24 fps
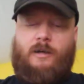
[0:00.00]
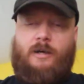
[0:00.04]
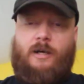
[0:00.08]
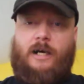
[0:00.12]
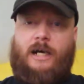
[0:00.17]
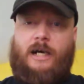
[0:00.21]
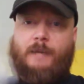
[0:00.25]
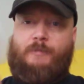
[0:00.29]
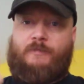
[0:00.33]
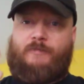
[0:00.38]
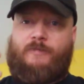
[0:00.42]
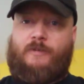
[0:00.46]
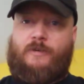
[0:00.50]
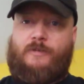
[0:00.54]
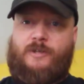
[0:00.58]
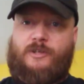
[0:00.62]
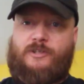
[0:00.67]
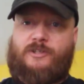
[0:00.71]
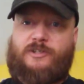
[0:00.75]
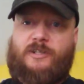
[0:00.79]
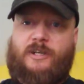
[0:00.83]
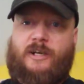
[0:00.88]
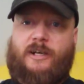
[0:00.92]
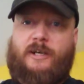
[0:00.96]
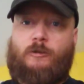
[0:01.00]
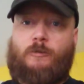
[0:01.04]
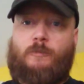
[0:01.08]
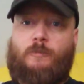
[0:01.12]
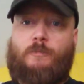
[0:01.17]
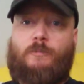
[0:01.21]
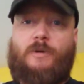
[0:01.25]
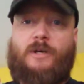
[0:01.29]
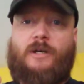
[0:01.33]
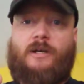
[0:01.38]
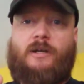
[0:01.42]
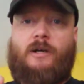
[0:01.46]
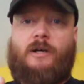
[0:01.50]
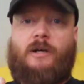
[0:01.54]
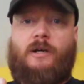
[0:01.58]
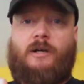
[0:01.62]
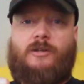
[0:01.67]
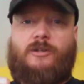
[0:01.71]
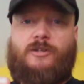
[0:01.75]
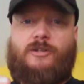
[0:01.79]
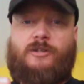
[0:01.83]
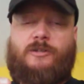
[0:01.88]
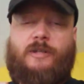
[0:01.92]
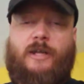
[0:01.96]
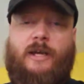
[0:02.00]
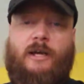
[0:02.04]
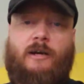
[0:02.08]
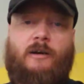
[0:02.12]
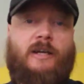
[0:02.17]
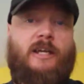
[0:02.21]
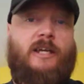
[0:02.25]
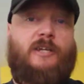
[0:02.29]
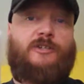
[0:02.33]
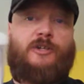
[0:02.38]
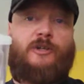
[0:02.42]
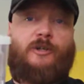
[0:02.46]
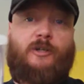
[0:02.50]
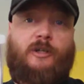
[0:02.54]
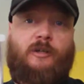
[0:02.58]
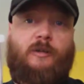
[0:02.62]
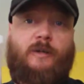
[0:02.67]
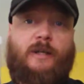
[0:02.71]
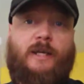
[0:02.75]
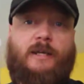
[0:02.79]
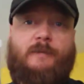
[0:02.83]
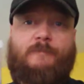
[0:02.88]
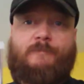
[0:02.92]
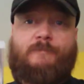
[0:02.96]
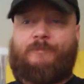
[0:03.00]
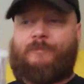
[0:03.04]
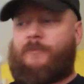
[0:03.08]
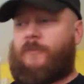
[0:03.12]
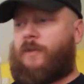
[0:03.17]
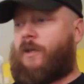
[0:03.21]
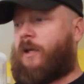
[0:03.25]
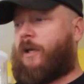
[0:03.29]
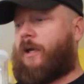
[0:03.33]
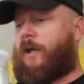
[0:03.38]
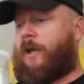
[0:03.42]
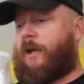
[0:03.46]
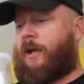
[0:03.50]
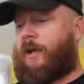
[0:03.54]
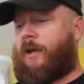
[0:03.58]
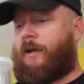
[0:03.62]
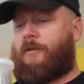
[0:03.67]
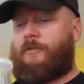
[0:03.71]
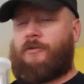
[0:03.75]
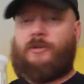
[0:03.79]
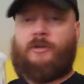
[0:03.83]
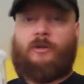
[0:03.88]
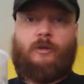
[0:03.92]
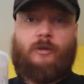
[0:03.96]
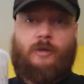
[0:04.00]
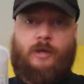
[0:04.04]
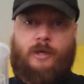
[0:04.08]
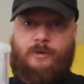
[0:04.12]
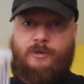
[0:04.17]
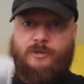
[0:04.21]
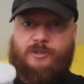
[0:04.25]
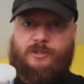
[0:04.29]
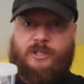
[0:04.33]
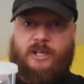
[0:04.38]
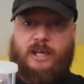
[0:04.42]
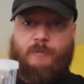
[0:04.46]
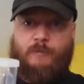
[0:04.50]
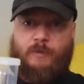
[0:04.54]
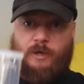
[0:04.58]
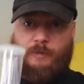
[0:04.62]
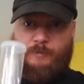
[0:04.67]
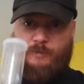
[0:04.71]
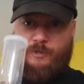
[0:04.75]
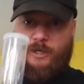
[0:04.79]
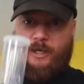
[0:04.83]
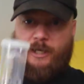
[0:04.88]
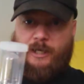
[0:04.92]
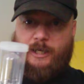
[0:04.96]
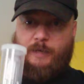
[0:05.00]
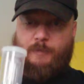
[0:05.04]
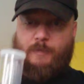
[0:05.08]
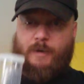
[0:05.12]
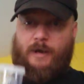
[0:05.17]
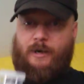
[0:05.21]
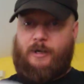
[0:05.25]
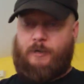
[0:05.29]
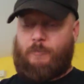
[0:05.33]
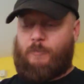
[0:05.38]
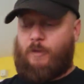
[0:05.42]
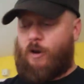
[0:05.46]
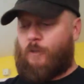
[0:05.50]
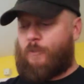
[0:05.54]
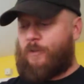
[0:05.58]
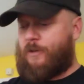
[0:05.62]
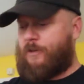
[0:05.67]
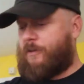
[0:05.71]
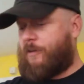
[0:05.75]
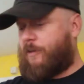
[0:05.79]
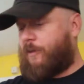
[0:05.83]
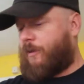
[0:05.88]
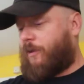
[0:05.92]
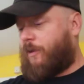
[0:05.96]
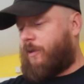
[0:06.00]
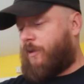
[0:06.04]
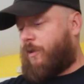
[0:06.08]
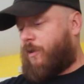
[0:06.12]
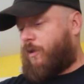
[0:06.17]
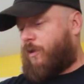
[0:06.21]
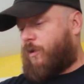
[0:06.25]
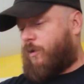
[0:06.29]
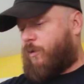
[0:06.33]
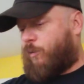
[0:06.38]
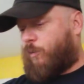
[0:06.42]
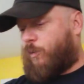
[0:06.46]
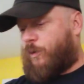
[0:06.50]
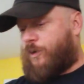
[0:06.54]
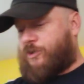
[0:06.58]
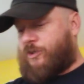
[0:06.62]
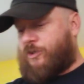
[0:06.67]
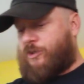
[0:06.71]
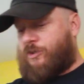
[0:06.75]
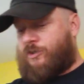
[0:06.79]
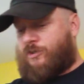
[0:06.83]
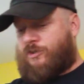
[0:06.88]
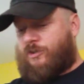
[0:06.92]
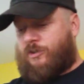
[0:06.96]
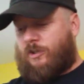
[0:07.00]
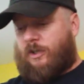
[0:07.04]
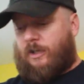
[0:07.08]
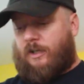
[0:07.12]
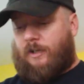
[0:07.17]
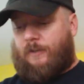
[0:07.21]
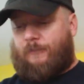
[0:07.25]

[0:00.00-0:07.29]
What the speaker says: I prefer this style because they are easier to clean, and you'll understand what I'm talking about in a moment, which is